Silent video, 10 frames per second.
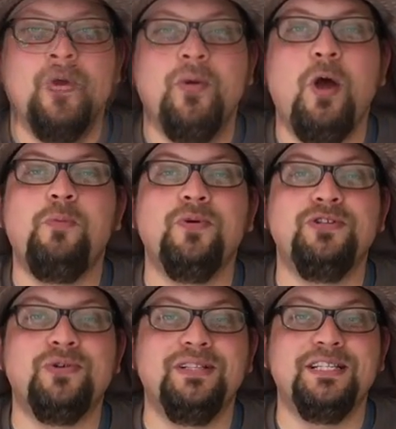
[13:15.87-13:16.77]
We hope you
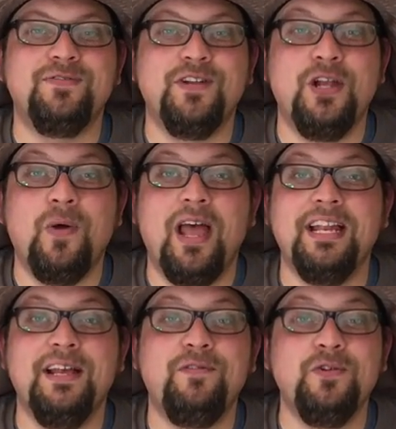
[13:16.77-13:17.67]
enjoyed this video,
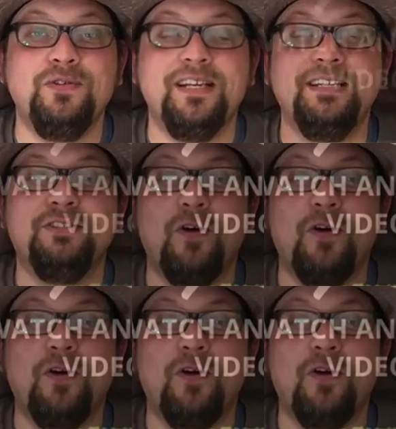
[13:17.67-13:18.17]
and if you did,